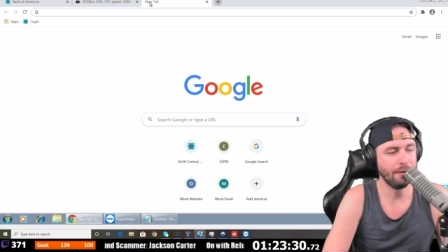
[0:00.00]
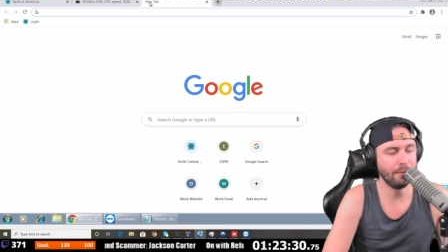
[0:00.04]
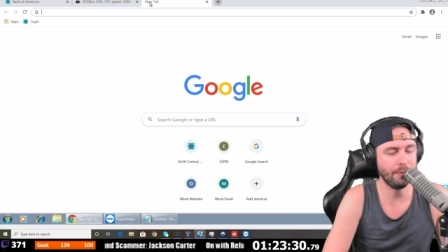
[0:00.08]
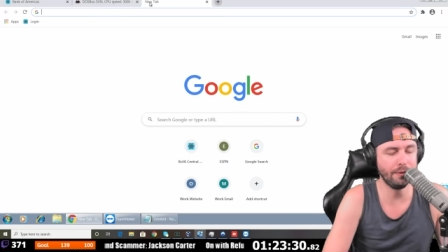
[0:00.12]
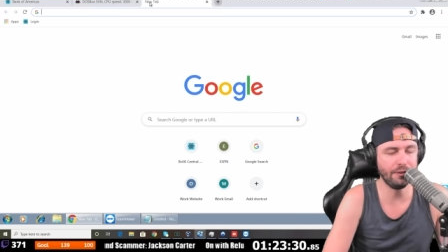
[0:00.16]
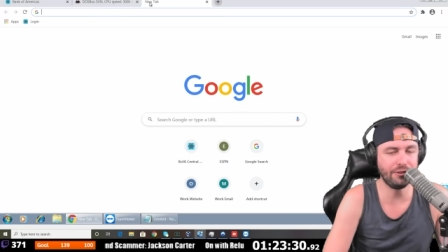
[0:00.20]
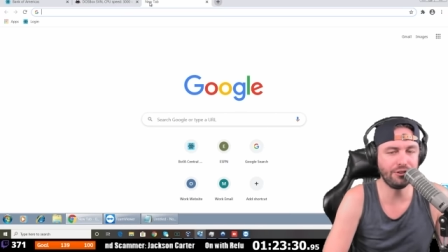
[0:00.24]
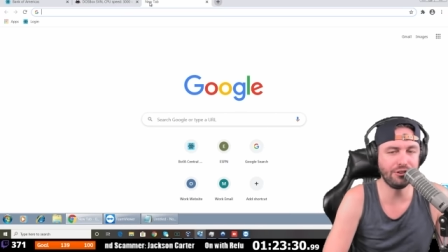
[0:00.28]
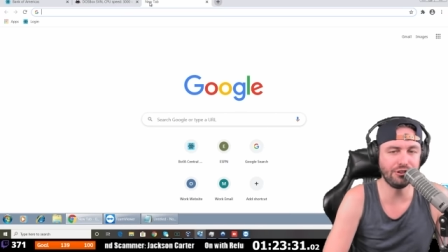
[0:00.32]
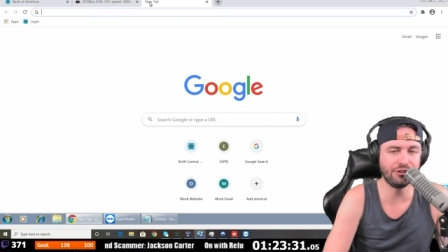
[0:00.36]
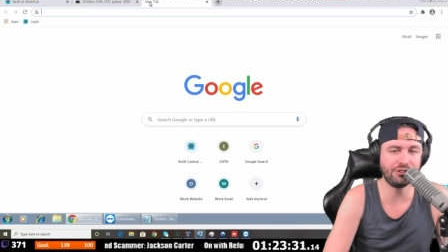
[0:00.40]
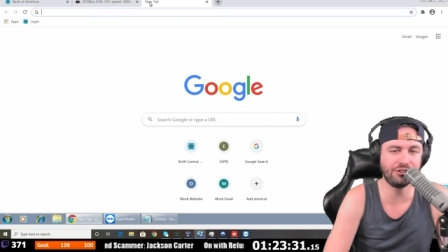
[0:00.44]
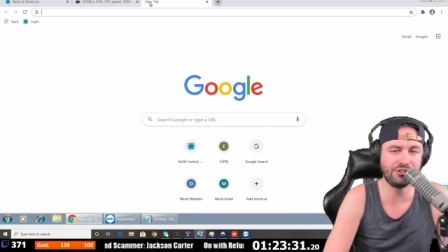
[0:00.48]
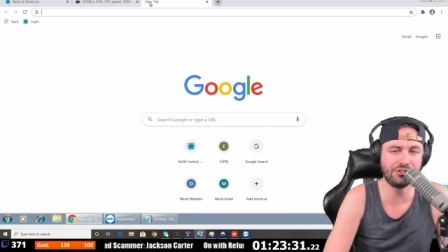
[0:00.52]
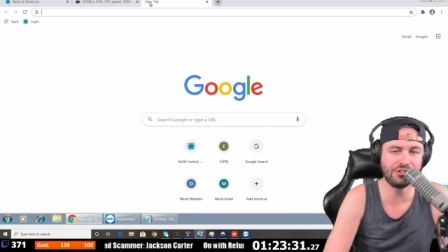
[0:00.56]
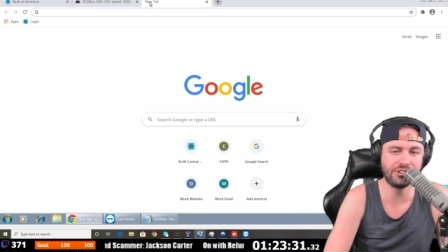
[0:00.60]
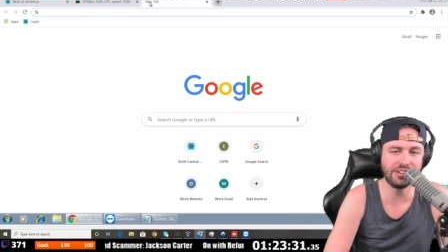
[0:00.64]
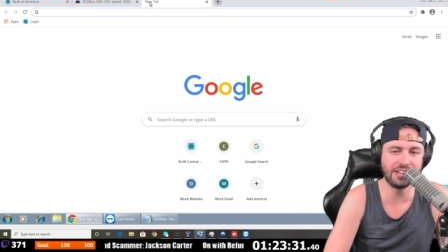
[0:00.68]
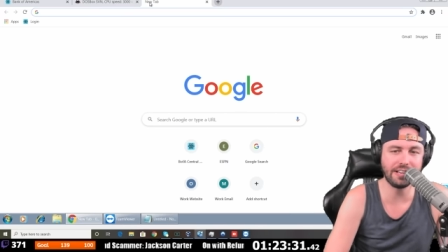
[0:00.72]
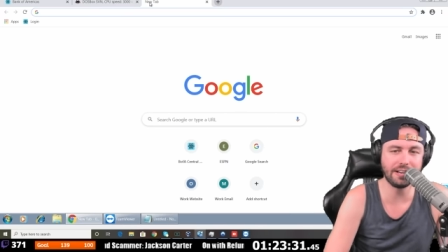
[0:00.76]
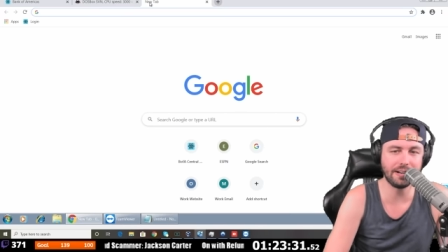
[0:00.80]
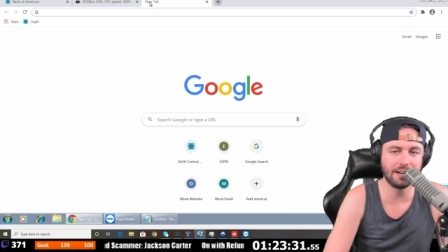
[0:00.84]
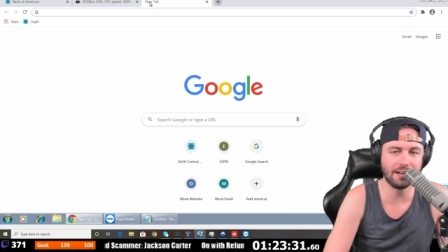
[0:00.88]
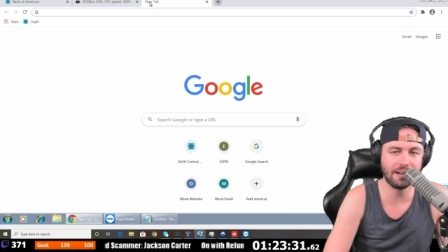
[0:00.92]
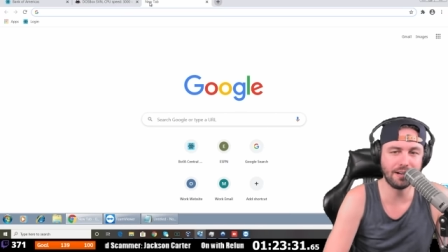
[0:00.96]
would you yes.
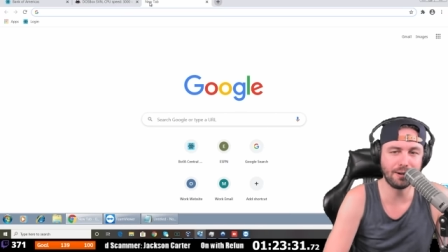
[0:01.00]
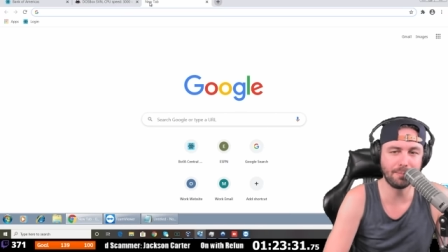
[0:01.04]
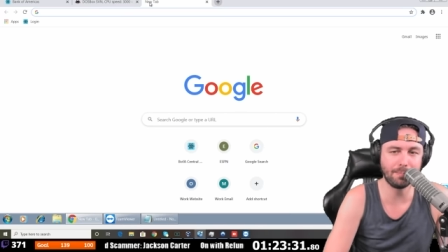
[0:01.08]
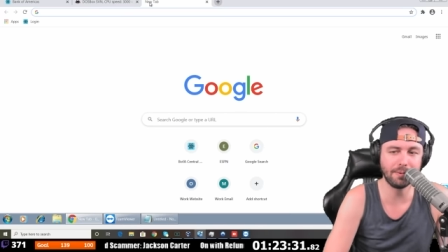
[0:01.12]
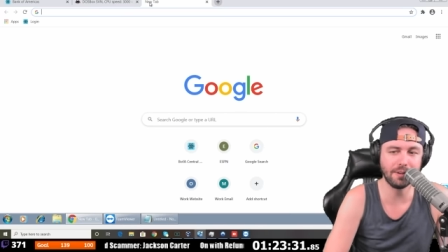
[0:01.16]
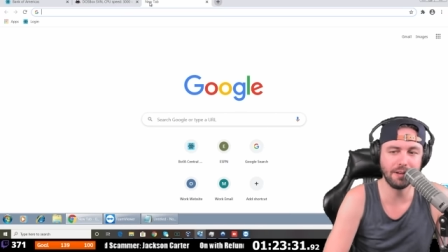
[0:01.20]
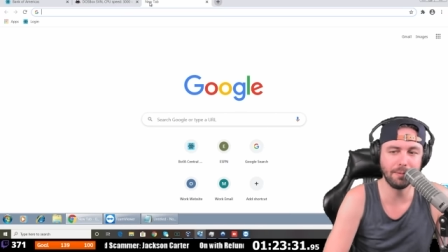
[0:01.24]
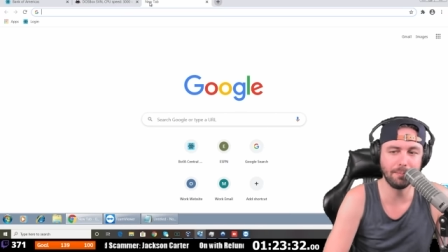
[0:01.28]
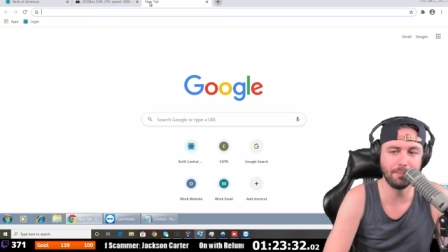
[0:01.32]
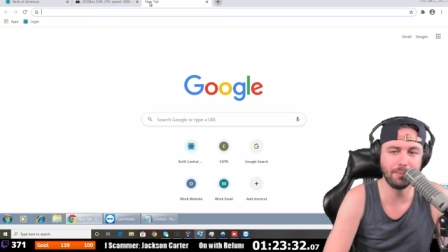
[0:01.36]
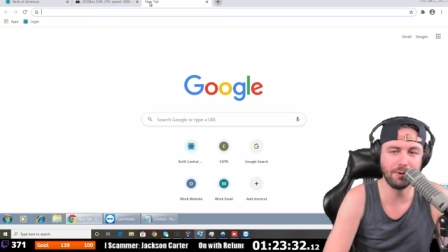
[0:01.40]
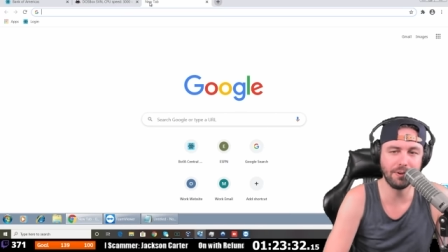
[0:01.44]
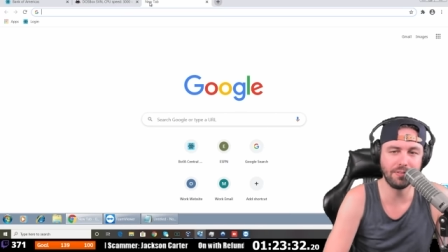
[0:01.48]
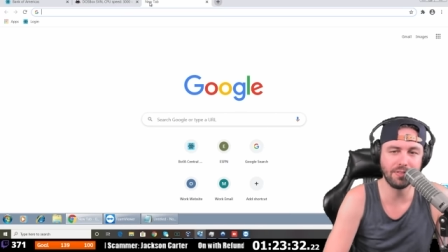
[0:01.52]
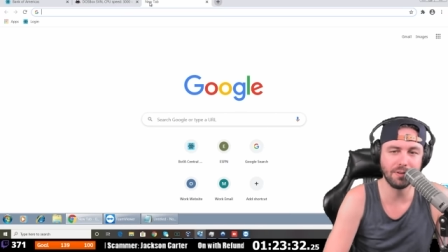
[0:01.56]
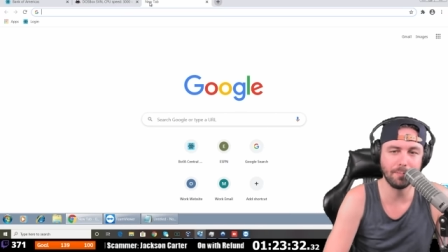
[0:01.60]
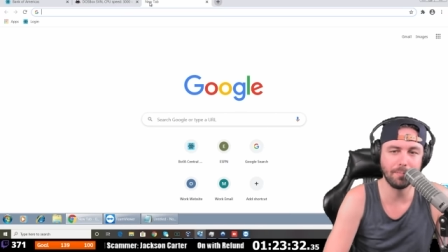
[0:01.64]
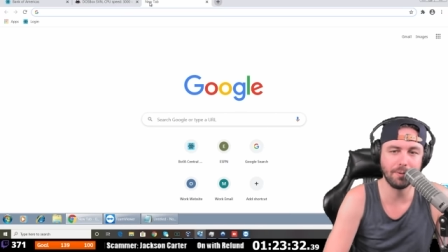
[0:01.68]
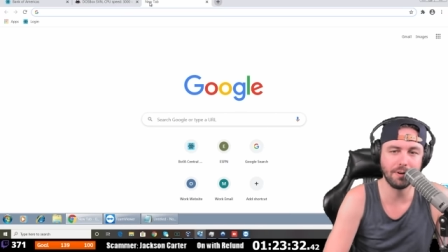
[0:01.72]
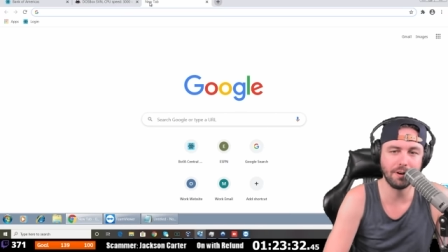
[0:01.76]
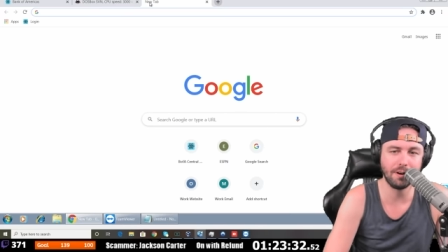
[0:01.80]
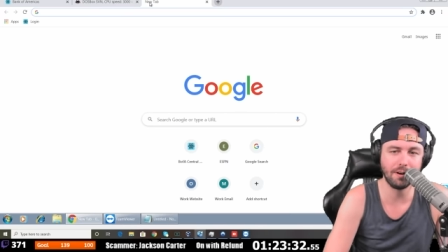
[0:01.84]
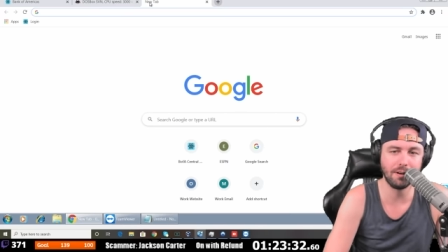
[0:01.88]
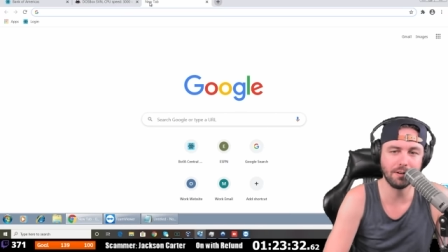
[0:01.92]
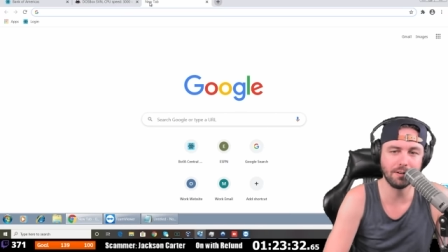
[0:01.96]
sit up and put the
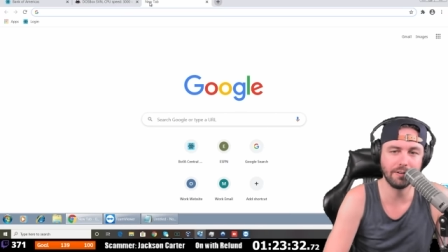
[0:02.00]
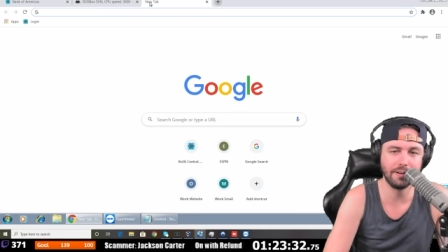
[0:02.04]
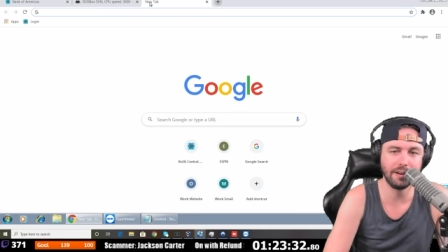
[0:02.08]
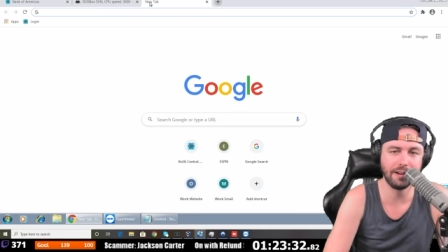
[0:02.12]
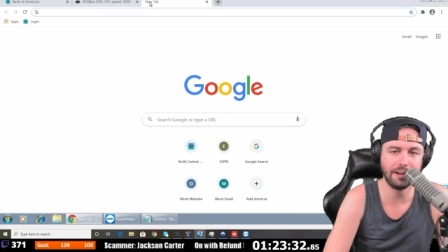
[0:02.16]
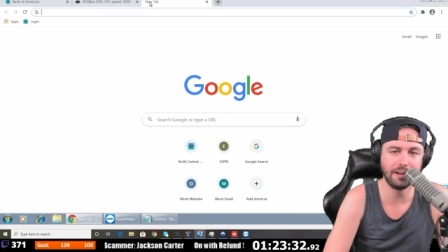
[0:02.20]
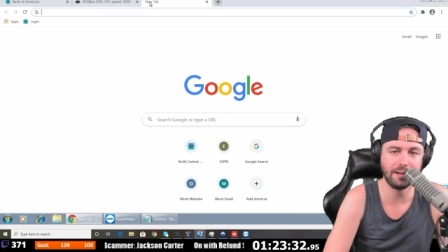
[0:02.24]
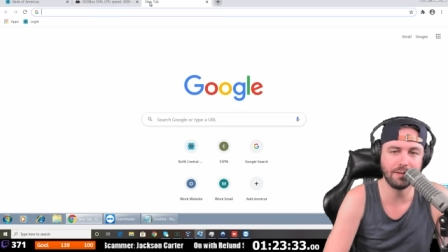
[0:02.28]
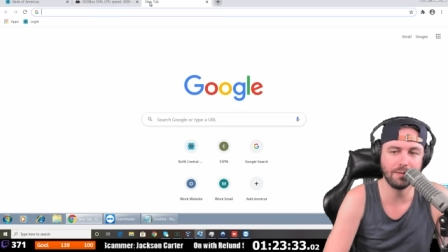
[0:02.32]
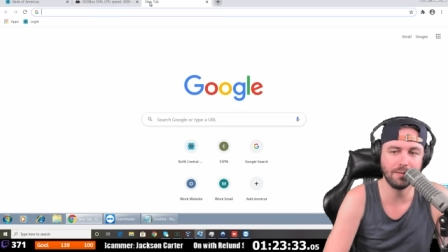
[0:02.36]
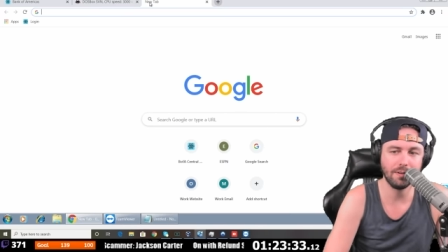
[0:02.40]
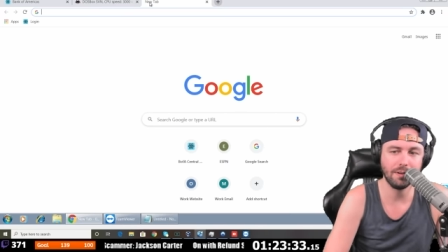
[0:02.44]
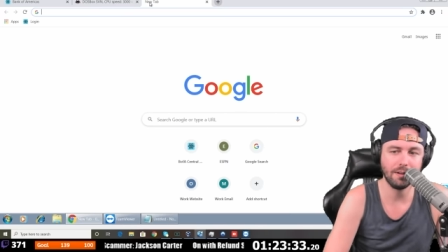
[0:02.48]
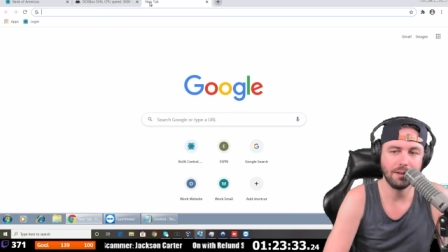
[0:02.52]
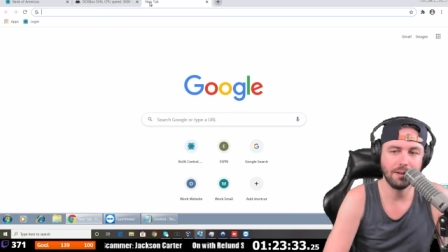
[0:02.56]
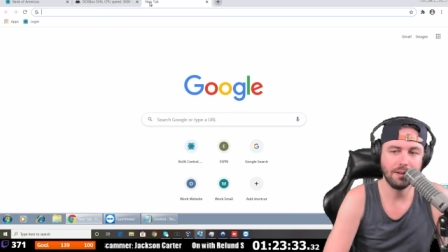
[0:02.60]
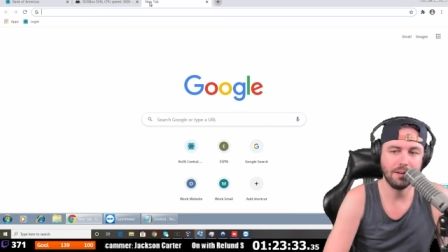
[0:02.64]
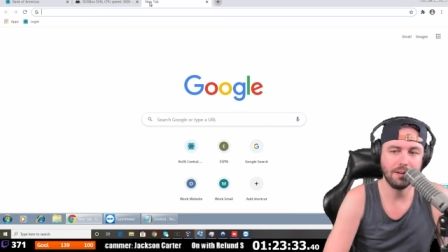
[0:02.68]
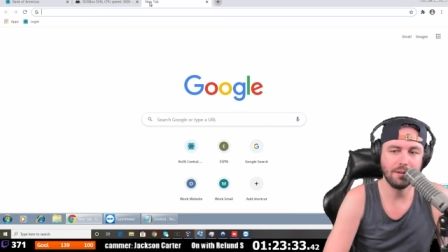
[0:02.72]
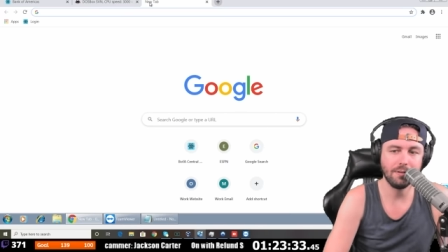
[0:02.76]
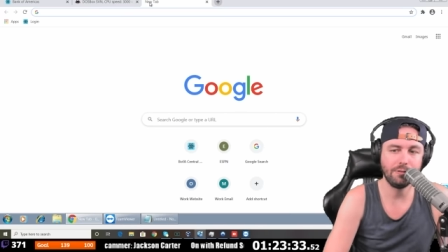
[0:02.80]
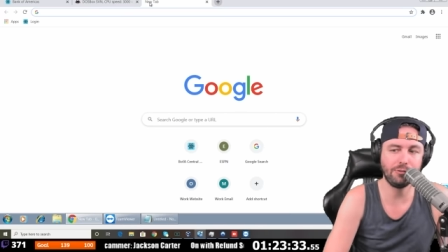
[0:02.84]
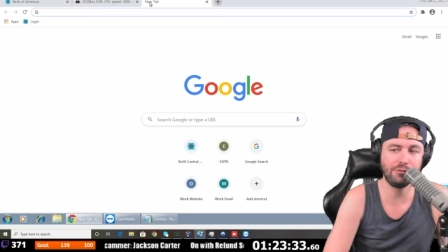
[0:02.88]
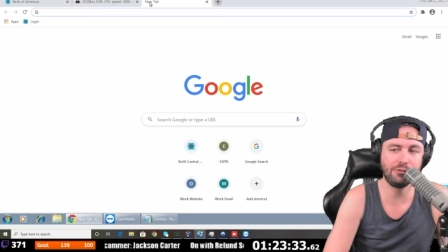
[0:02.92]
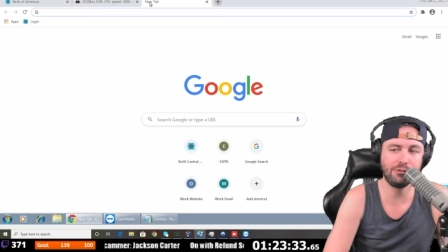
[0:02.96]
bong down,
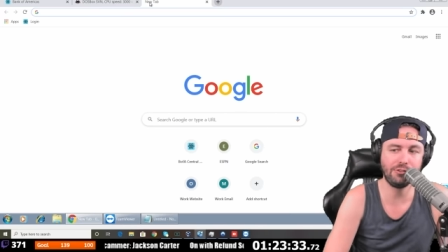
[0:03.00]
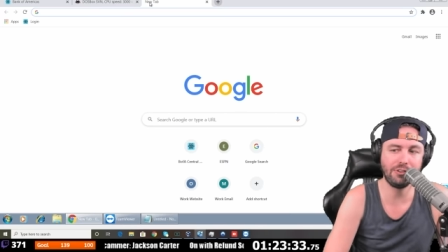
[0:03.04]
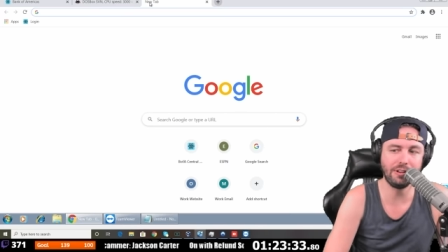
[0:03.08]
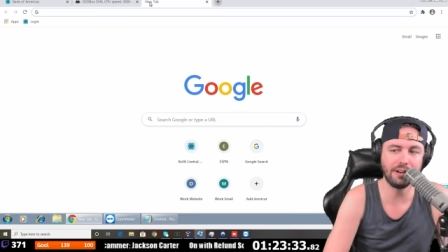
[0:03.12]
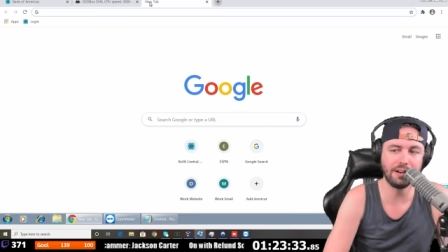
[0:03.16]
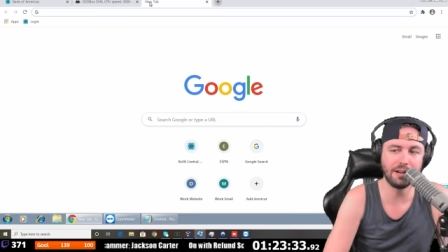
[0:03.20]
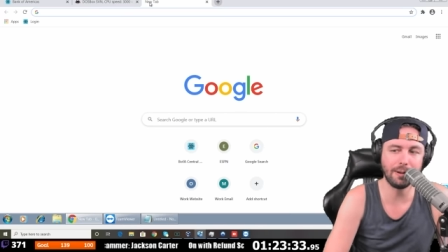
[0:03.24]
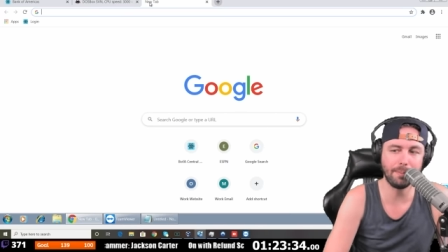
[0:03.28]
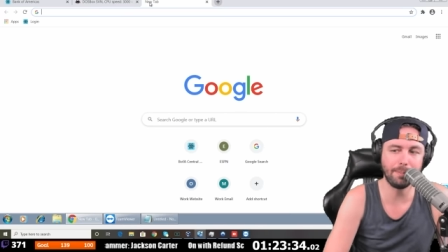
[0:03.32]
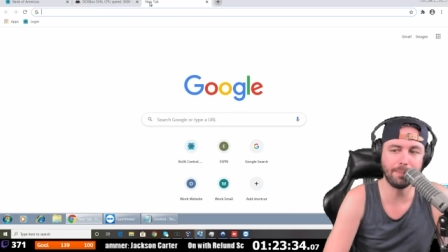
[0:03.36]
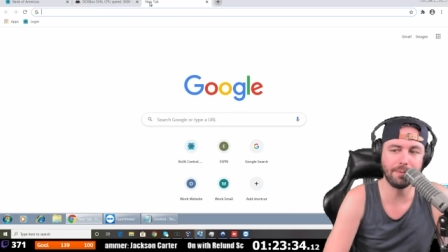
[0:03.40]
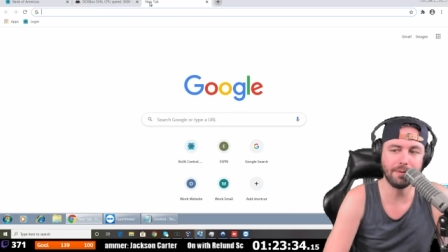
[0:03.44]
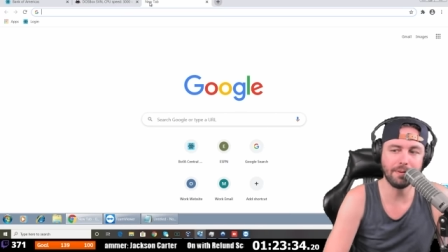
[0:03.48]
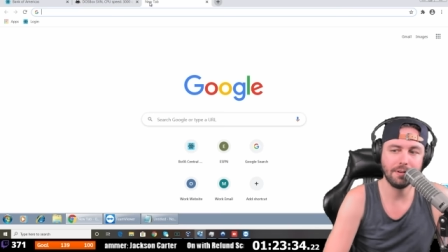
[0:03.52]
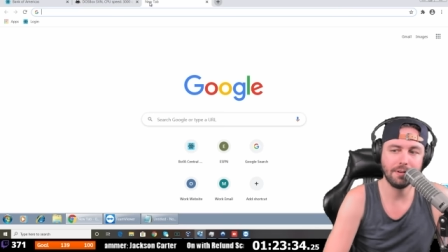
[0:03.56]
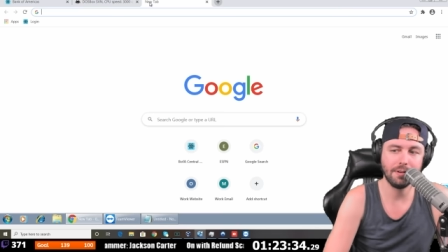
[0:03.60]
sit up,